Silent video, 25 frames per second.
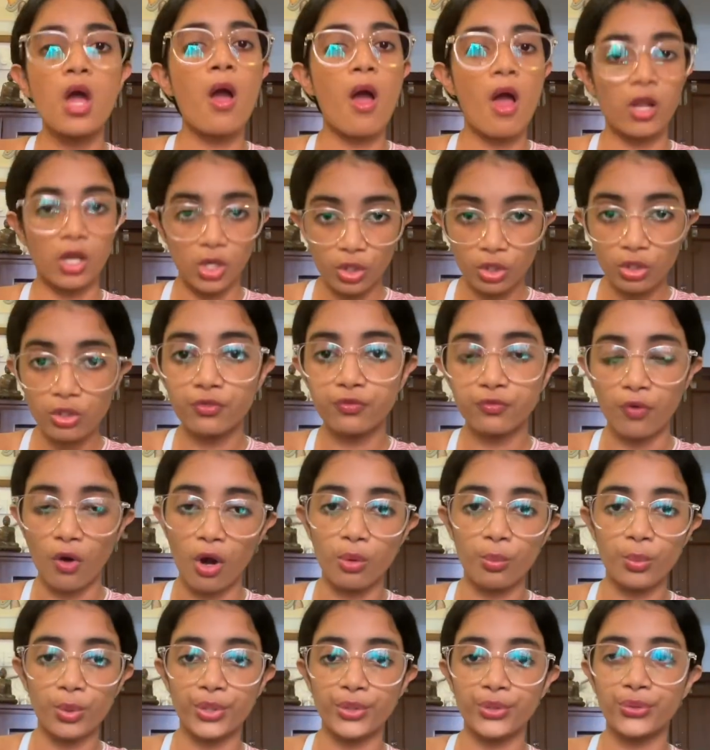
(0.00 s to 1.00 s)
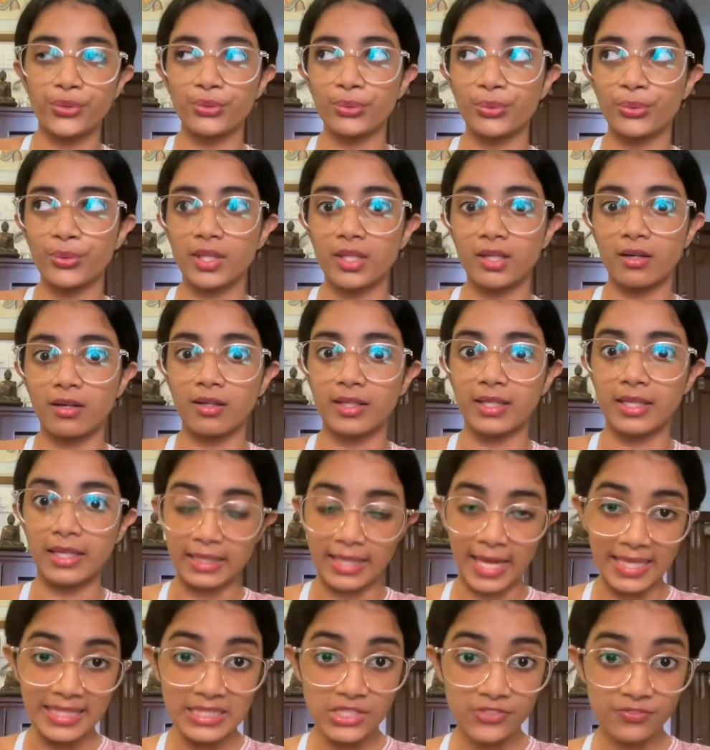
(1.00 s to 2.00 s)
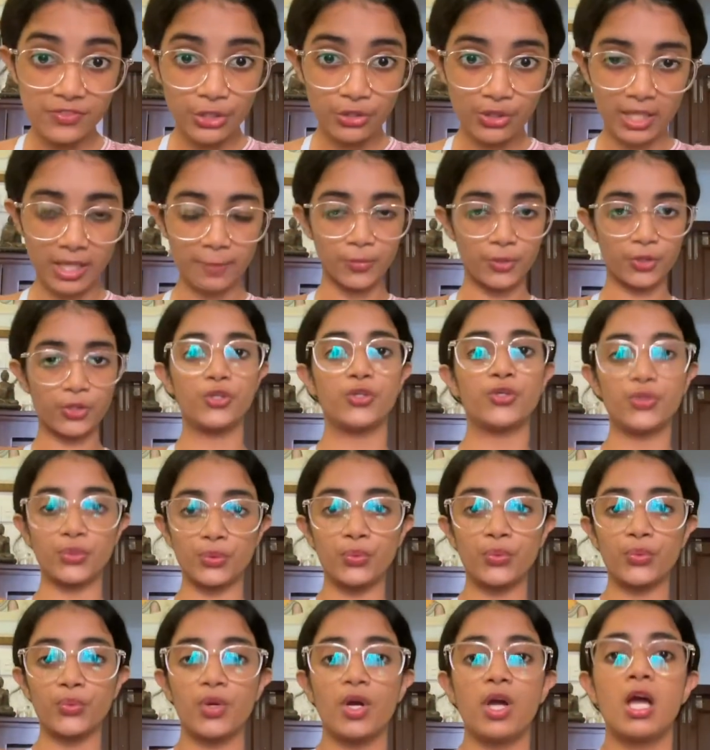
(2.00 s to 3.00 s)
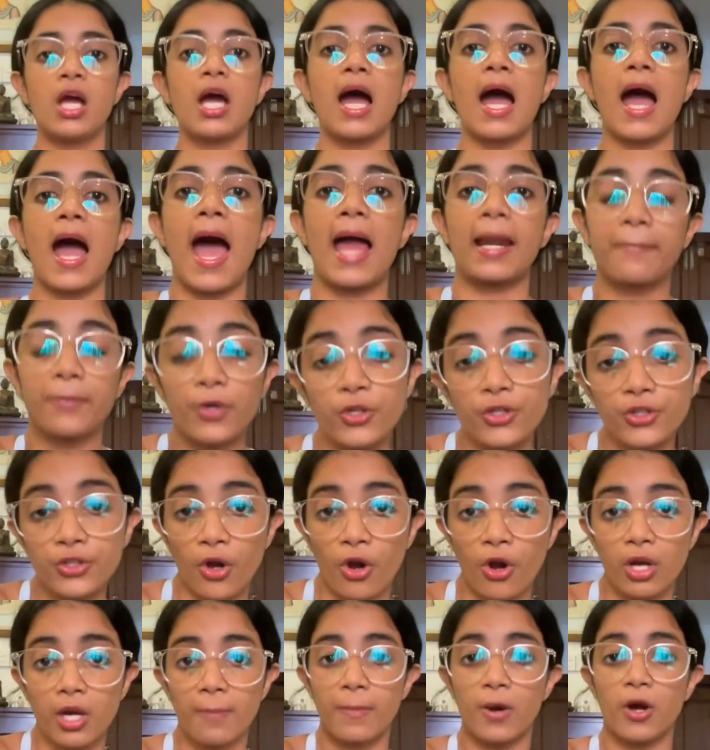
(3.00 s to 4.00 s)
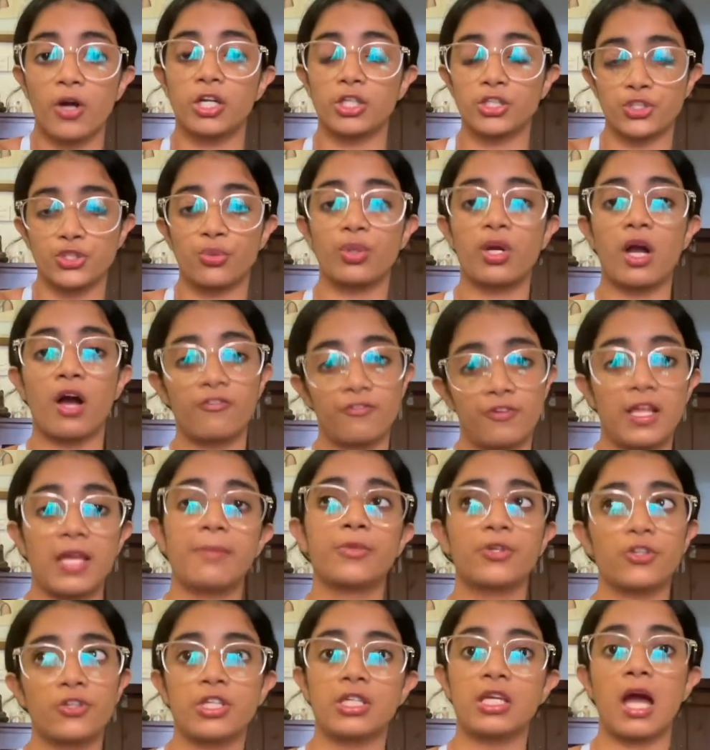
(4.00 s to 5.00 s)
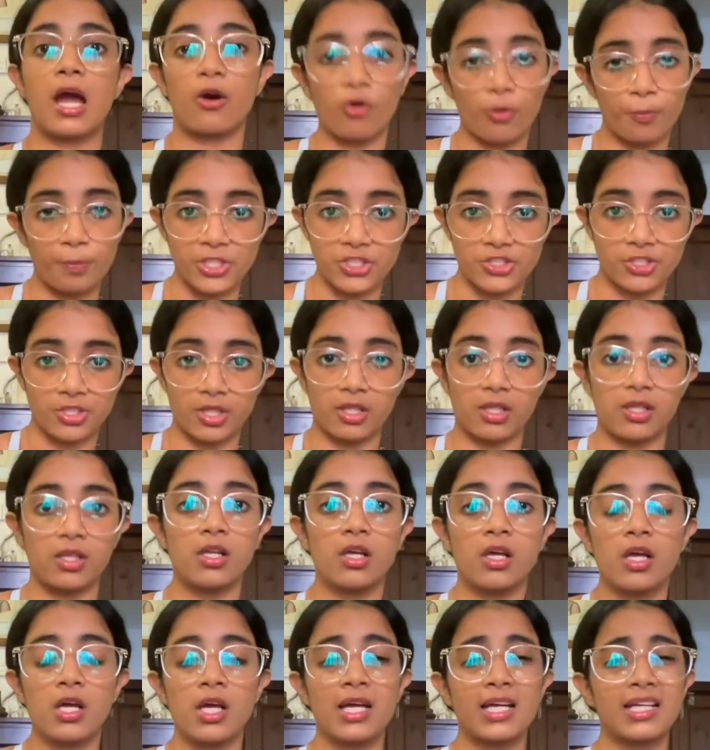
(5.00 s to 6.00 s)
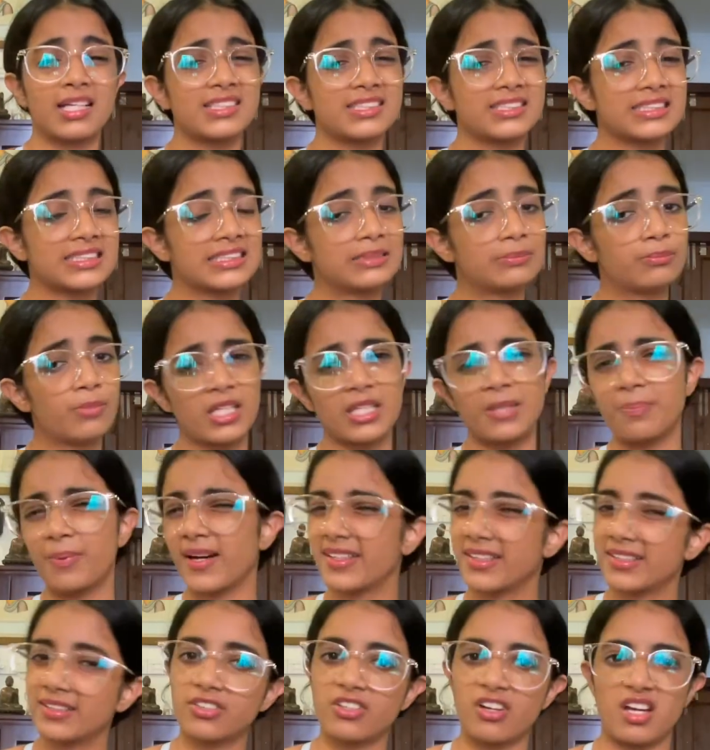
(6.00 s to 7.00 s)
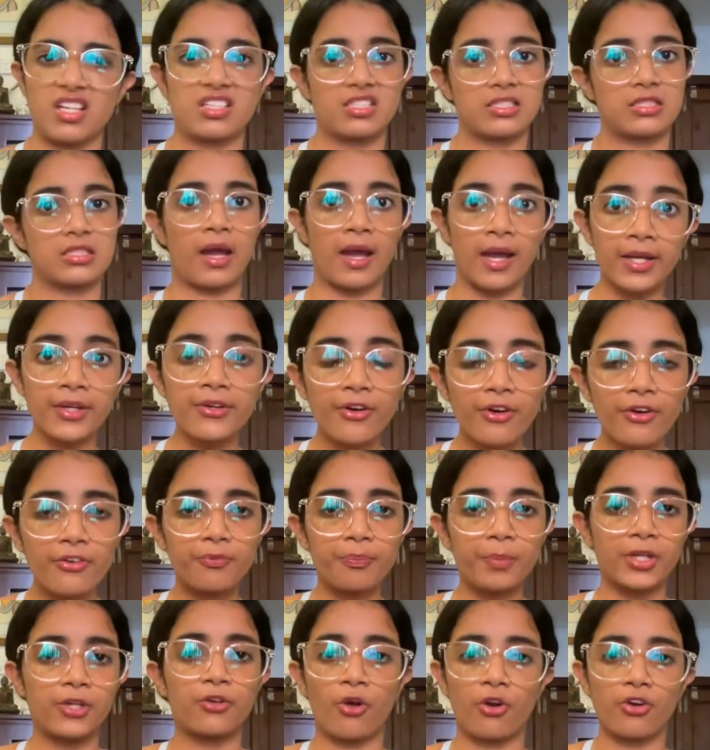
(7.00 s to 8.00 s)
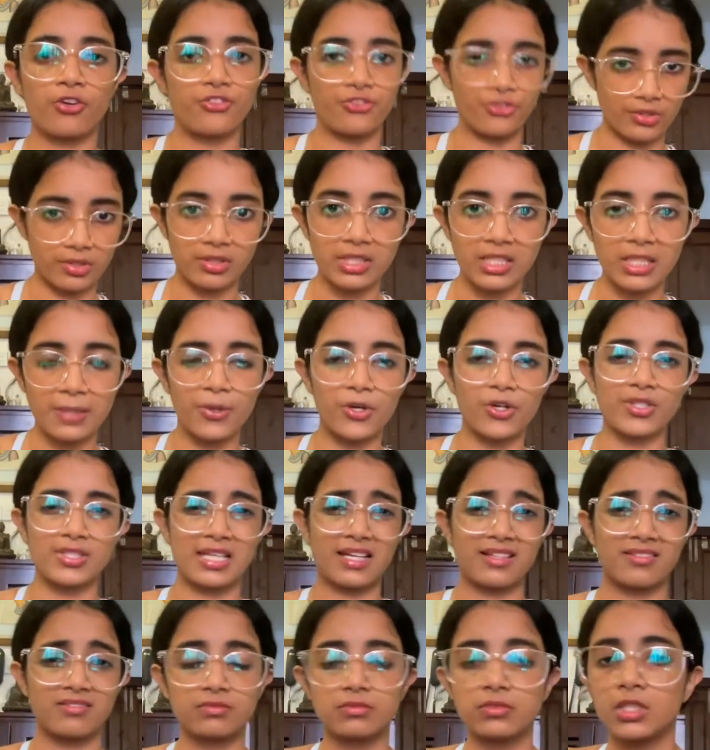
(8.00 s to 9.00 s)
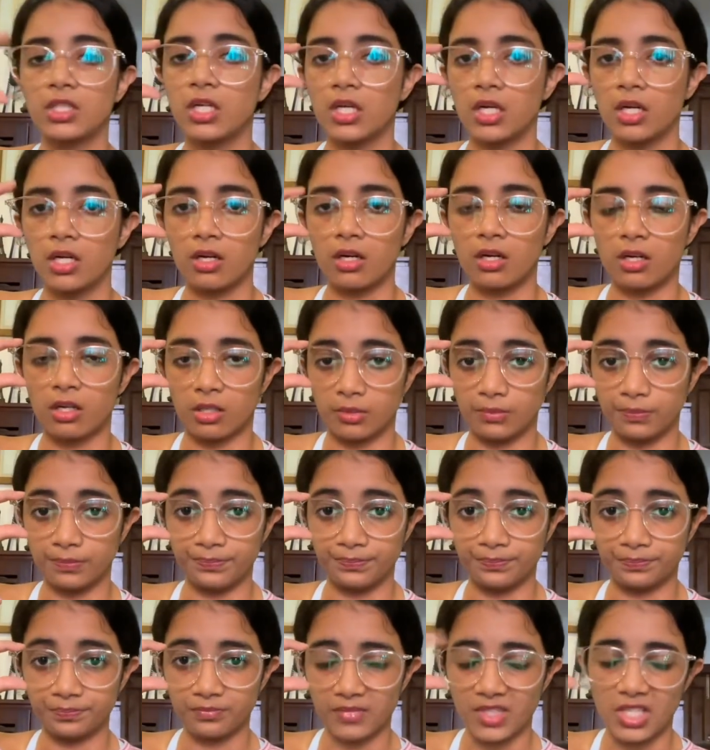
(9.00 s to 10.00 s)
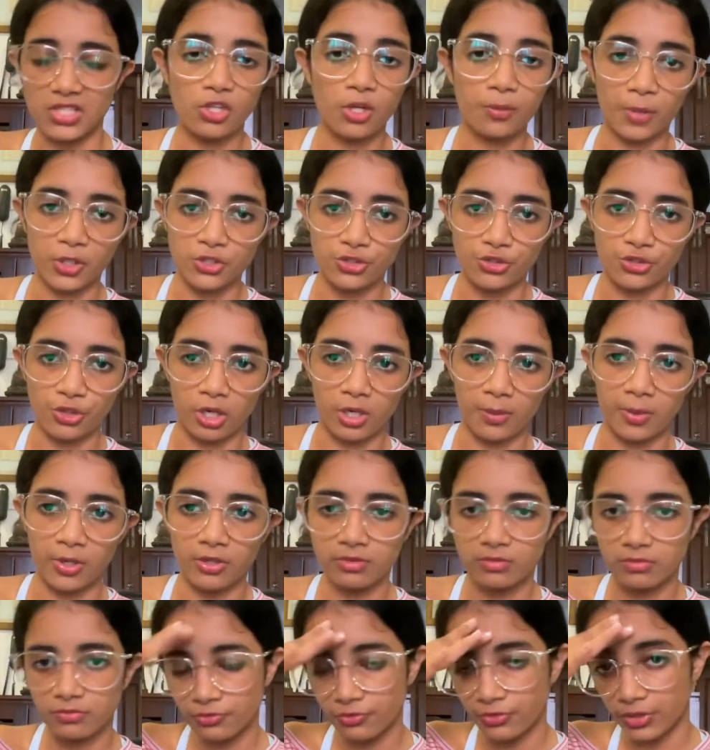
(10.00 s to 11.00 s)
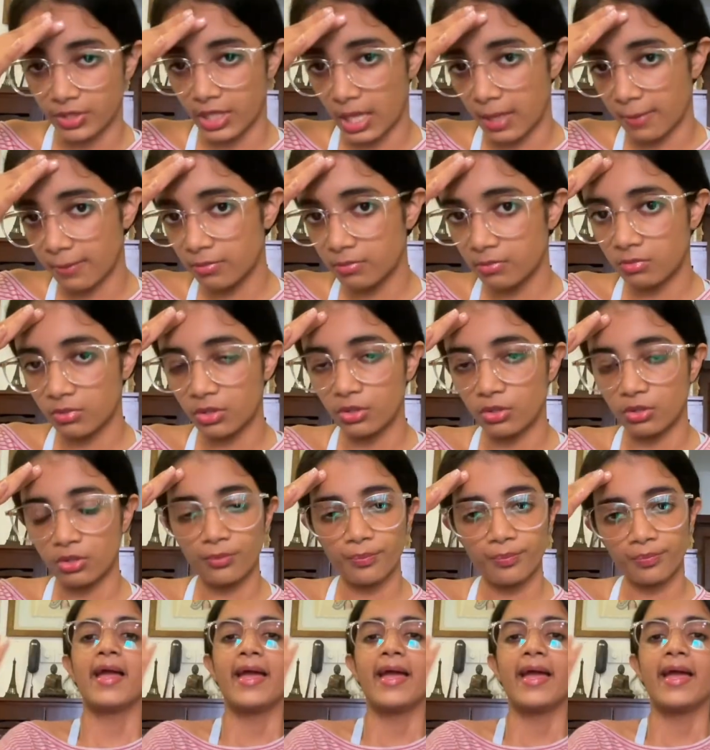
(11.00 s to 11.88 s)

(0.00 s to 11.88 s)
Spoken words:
Look forward to the next video that I'm going to do. And I'm going to talk about Ashoka Flame Kriya, OP Jindal, Manipal and Christ, kind of, but not really, because there's not much to talk about with them, you know.